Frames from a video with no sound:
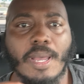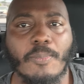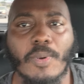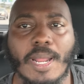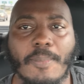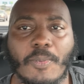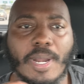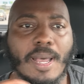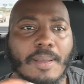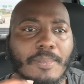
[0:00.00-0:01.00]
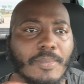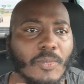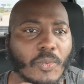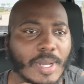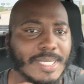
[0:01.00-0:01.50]
up, what up, what up?
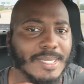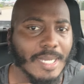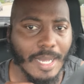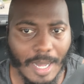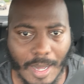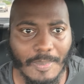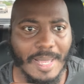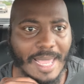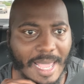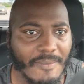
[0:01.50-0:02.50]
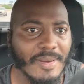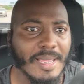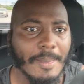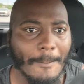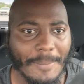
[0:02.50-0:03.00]
What's up,
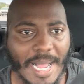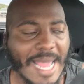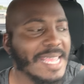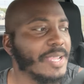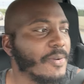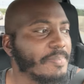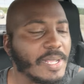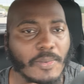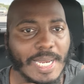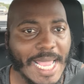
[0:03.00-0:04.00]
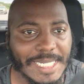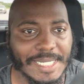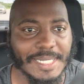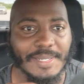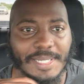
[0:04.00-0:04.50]
everybody? Crypto
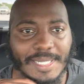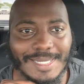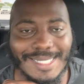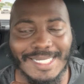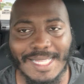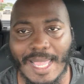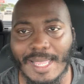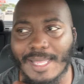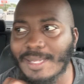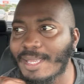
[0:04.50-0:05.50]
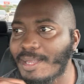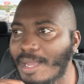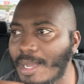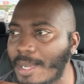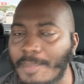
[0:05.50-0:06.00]
Nation, stand
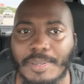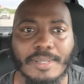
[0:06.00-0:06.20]
up.